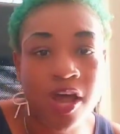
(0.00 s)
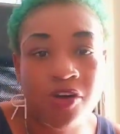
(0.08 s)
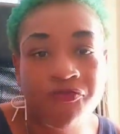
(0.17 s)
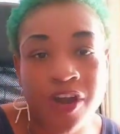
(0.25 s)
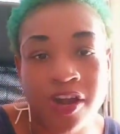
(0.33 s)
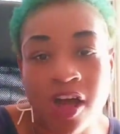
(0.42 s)

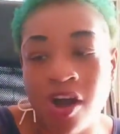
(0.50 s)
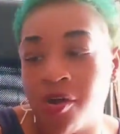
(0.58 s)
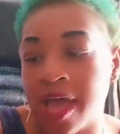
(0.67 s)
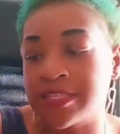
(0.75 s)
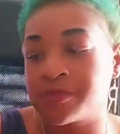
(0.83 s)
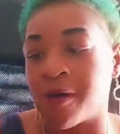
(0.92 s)
No, Virgo
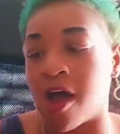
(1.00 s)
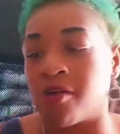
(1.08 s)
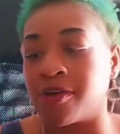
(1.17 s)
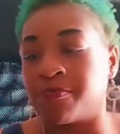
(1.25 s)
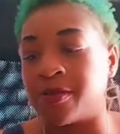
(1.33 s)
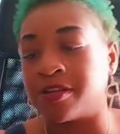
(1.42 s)
has
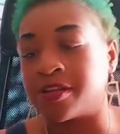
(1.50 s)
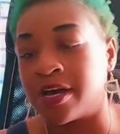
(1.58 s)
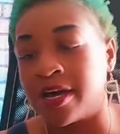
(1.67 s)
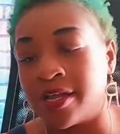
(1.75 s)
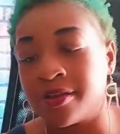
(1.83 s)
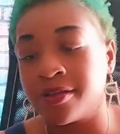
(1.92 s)
already been
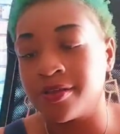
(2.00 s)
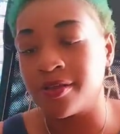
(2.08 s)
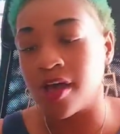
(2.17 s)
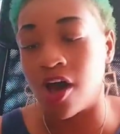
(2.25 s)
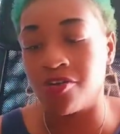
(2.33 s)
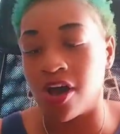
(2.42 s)
done.
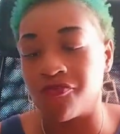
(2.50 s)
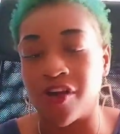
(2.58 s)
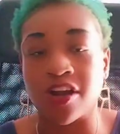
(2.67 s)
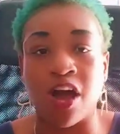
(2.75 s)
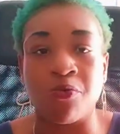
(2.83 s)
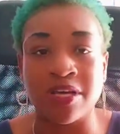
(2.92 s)
Oh no,
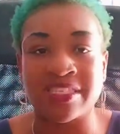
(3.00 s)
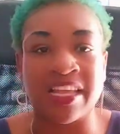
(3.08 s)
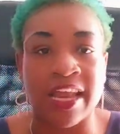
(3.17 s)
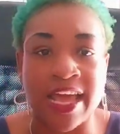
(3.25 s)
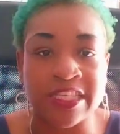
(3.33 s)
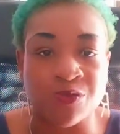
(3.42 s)
Virgo was the
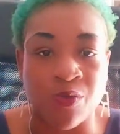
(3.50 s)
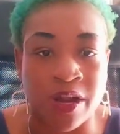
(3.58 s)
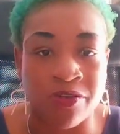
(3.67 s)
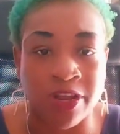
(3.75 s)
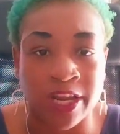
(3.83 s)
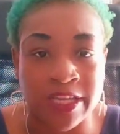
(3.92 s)
last one
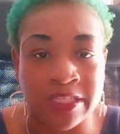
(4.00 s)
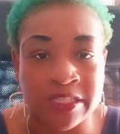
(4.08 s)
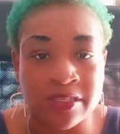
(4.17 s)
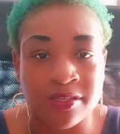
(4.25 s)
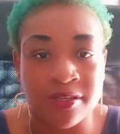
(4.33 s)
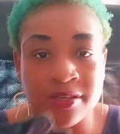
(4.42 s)
on the
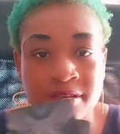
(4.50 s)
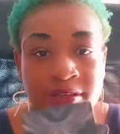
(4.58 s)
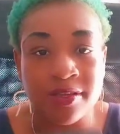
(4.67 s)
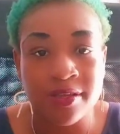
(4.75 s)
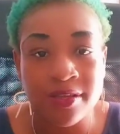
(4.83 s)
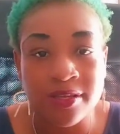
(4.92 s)
list.
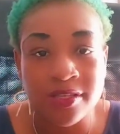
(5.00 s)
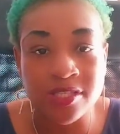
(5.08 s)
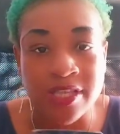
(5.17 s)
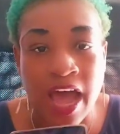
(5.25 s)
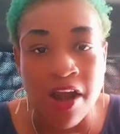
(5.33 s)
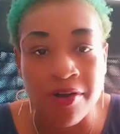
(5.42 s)

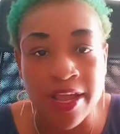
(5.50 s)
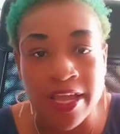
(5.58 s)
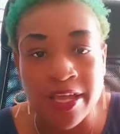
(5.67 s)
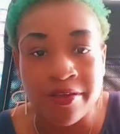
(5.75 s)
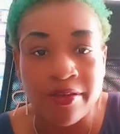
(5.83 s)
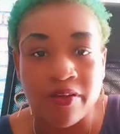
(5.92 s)

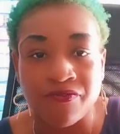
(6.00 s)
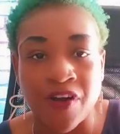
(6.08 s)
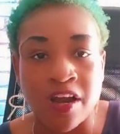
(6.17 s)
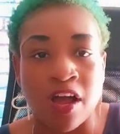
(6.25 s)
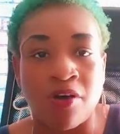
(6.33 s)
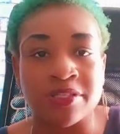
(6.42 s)
Sorry,
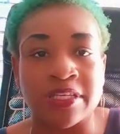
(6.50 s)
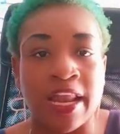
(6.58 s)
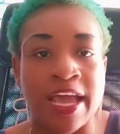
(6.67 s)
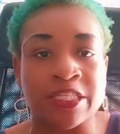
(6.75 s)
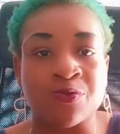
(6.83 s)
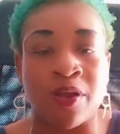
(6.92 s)
Virgo is the
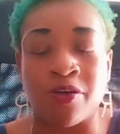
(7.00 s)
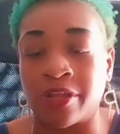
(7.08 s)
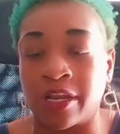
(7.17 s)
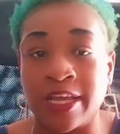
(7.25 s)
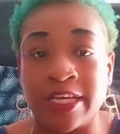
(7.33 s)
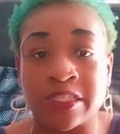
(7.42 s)
last one on the
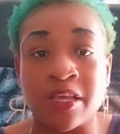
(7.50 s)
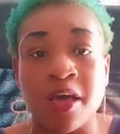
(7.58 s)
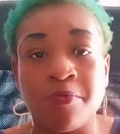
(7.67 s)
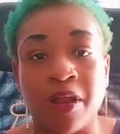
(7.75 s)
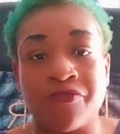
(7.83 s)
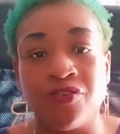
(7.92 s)
list.
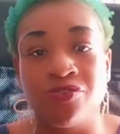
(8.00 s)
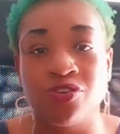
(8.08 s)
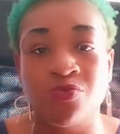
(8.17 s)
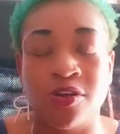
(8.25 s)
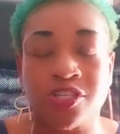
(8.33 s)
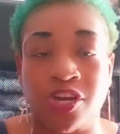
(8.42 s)
But if you do
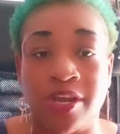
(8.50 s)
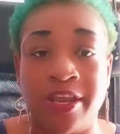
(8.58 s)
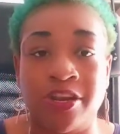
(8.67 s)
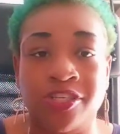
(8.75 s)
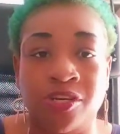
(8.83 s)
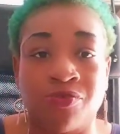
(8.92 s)
want your
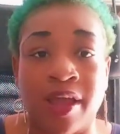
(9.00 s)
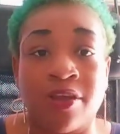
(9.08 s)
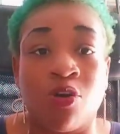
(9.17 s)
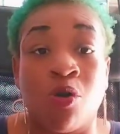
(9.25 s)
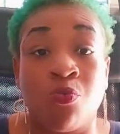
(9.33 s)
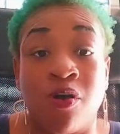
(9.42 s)
energy read
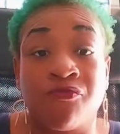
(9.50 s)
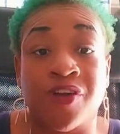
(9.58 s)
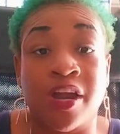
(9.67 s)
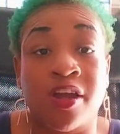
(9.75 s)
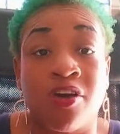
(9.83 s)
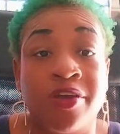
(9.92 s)
or want
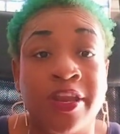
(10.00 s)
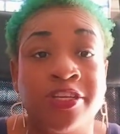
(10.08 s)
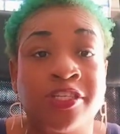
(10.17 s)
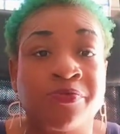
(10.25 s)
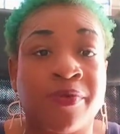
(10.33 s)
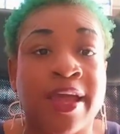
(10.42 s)
Virgo
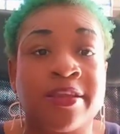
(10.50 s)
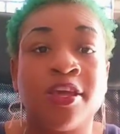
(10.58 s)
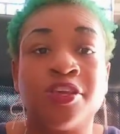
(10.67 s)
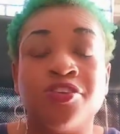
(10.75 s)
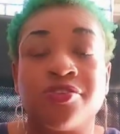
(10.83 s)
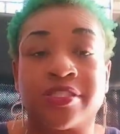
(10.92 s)
energy read,
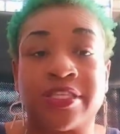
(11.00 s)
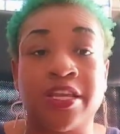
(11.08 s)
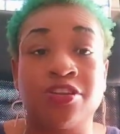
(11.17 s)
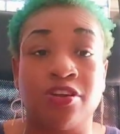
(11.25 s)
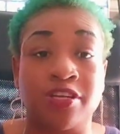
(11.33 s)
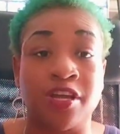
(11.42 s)
you can
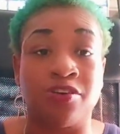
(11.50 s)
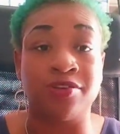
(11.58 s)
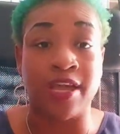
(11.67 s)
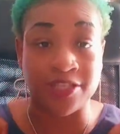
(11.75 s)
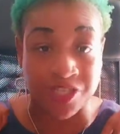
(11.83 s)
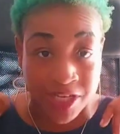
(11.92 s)
send your
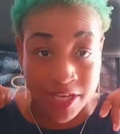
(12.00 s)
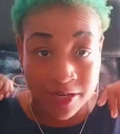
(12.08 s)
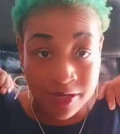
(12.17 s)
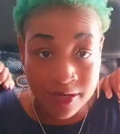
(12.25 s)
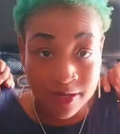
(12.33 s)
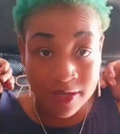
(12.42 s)

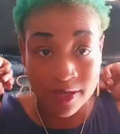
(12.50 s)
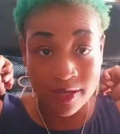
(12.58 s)
donation